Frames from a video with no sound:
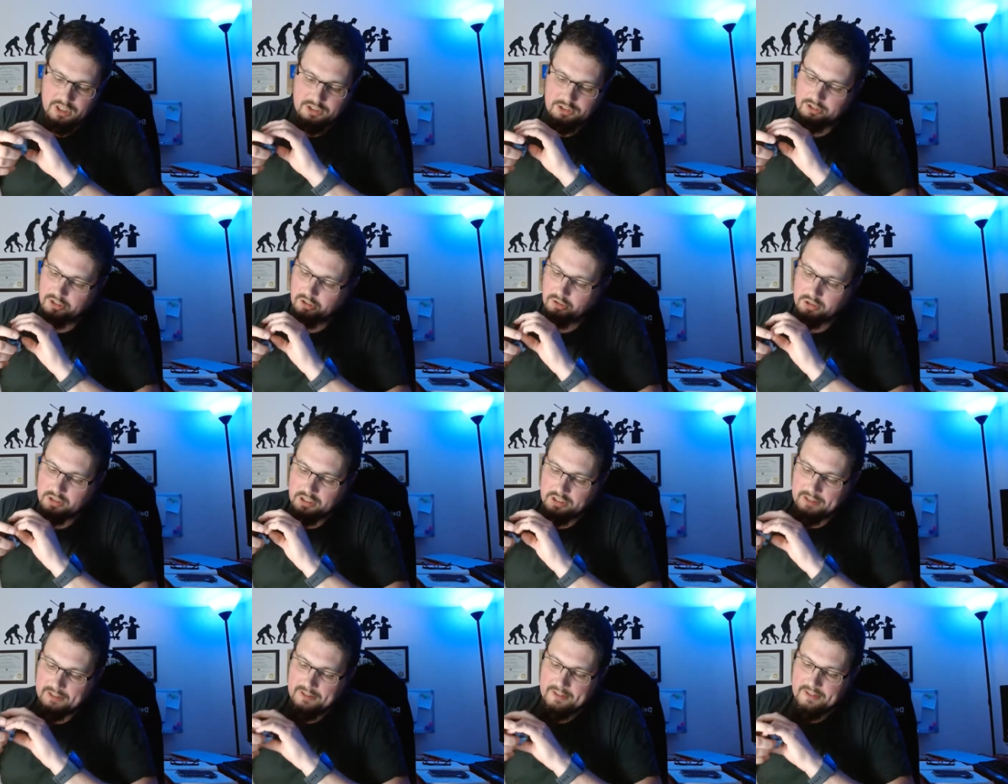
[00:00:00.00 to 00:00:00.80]
So
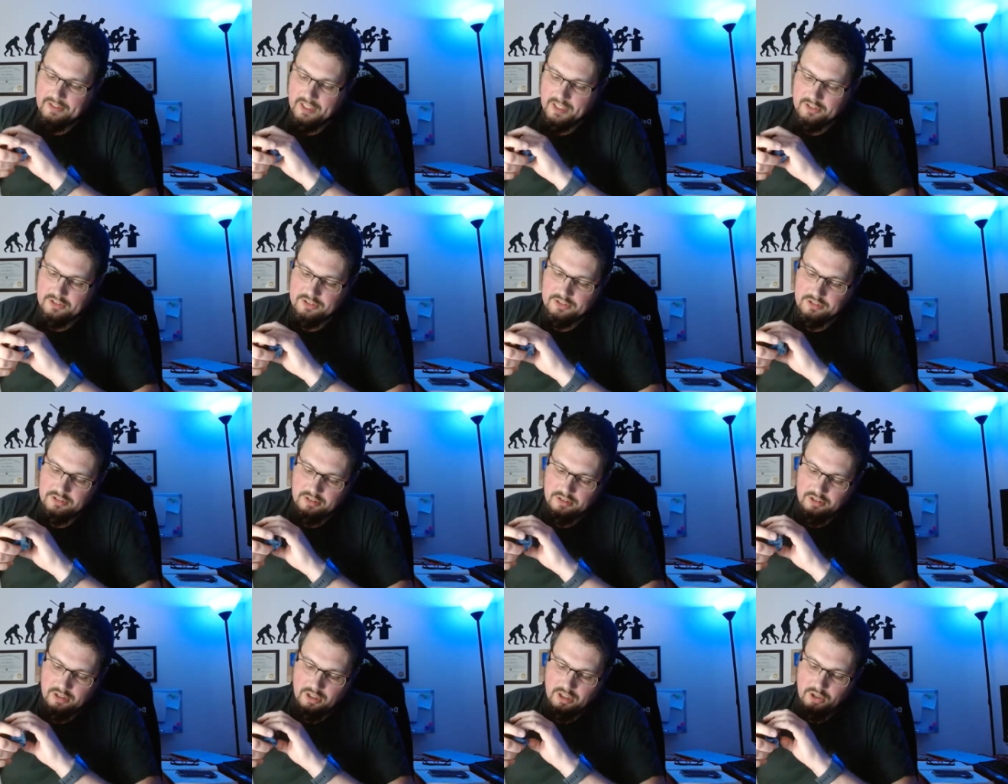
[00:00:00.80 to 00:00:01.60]
that's
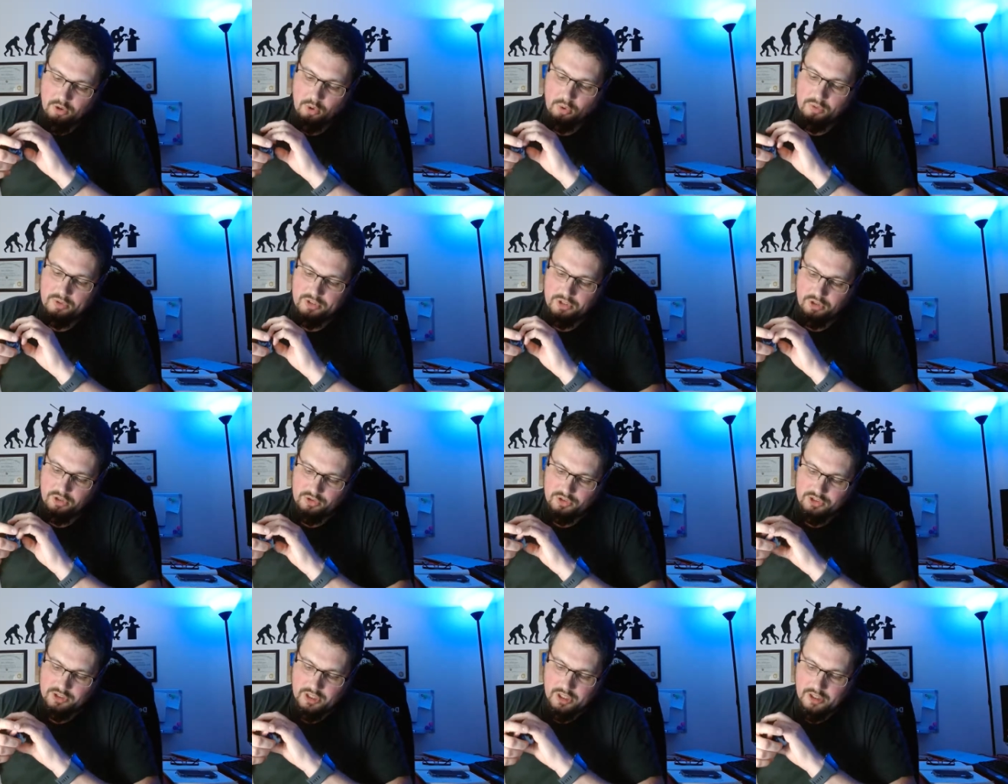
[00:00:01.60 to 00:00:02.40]
always a good
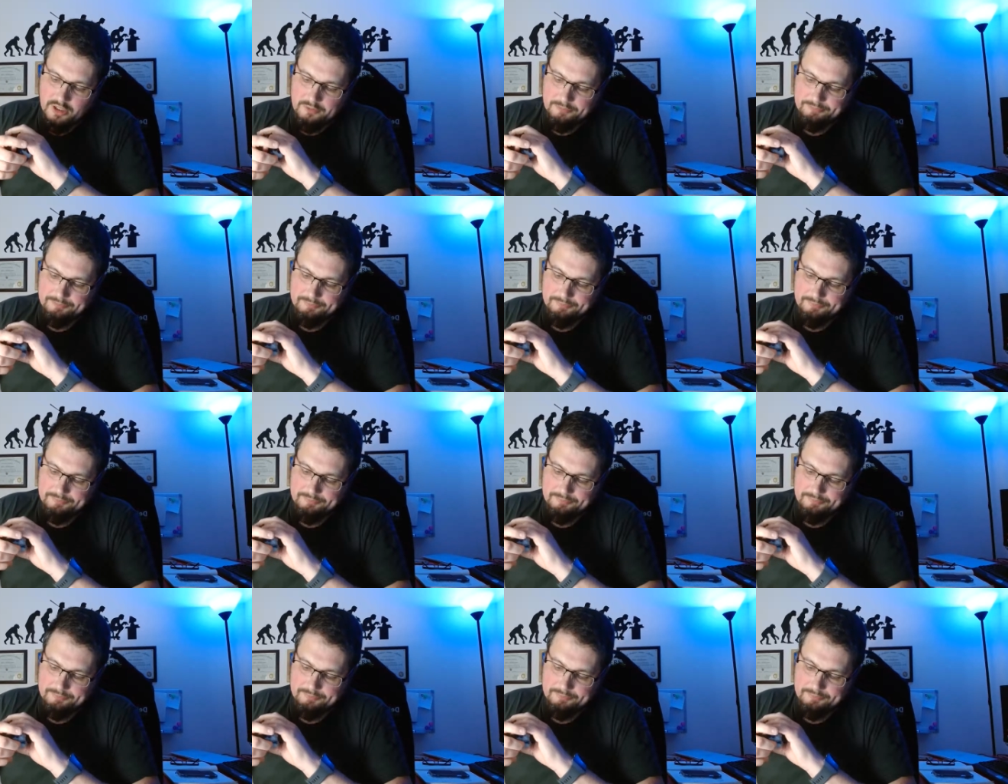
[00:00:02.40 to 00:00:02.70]
start.